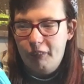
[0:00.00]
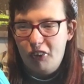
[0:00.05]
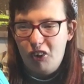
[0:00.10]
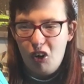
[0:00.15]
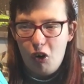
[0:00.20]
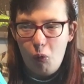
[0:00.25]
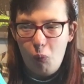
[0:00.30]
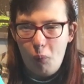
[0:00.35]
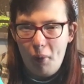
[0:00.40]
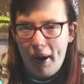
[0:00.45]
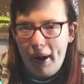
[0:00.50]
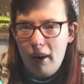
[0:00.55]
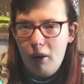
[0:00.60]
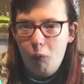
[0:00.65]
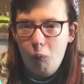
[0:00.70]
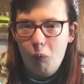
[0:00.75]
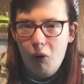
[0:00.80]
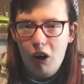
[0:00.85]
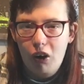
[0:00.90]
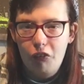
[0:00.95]
forgot where
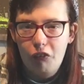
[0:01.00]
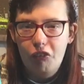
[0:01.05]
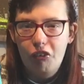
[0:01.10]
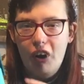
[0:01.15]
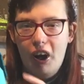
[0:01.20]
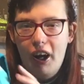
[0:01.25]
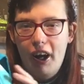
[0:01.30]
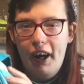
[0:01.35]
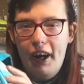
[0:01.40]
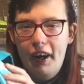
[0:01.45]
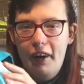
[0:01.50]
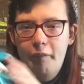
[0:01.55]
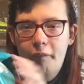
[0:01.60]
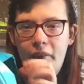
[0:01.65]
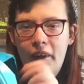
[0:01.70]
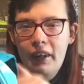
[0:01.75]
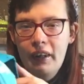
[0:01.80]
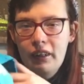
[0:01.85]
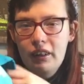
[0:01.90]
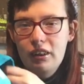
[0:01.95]
it was.
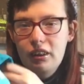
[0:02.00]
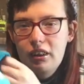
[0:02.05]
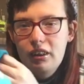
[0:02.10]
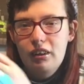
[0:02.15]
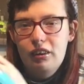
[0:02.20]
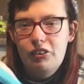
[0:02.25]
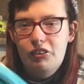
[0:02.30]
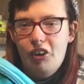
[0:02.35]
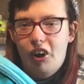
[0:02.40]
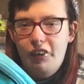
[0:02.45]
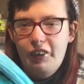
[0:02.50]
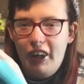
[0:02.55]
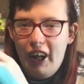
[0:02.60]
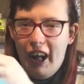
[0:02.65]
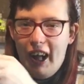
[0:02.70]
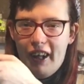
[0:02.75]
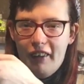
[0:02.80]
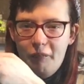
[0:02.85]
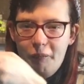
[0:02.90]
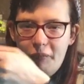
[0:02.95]
So
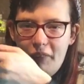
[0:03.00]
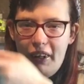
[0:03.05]
yeah,